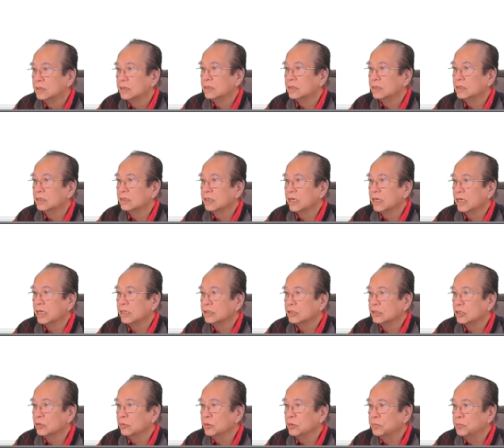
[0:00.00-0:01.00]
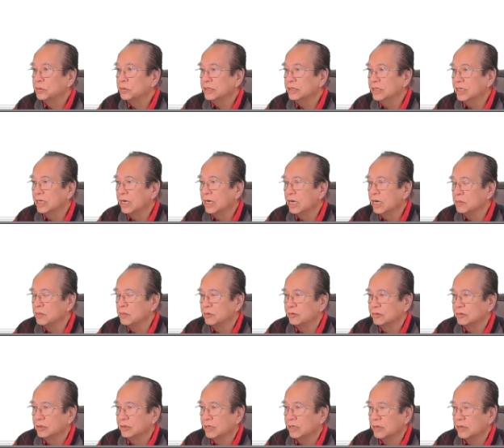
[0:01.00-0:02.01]
Okay, so we put the
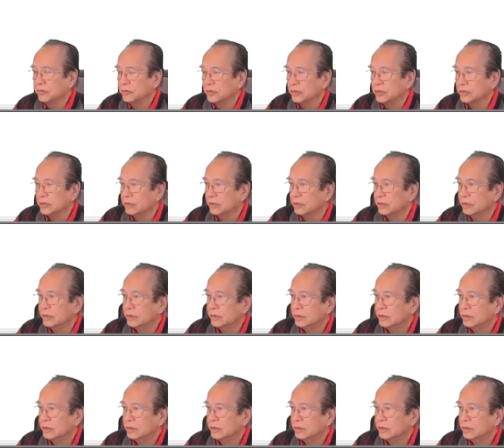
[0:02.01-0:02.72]
hyphen there.